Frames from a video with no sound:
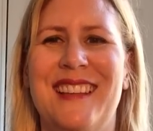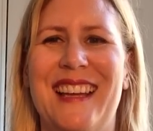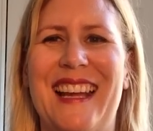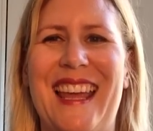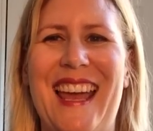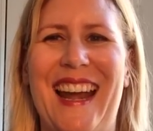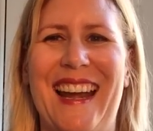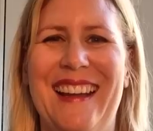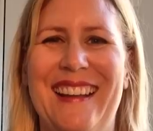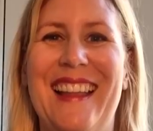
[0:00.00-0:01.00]

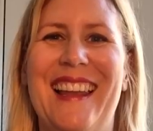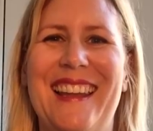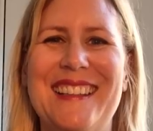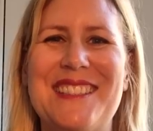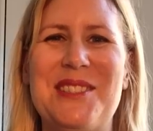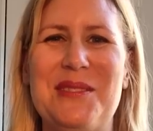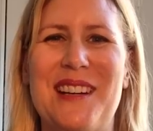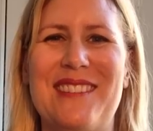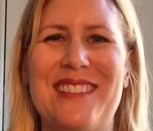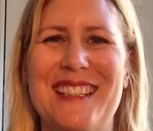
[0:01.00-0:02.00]
Again, let's do
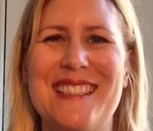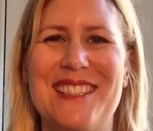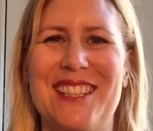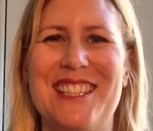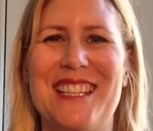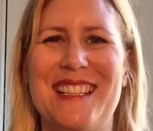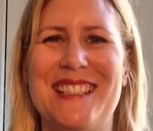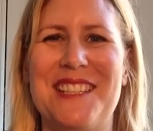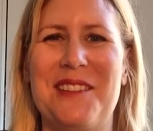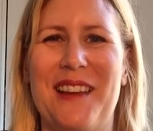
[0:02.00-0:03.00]
our research
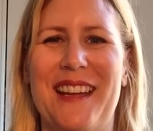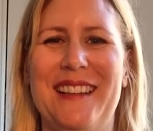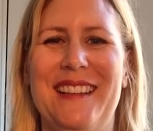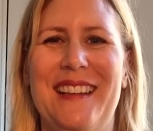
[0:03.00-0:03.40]
into it.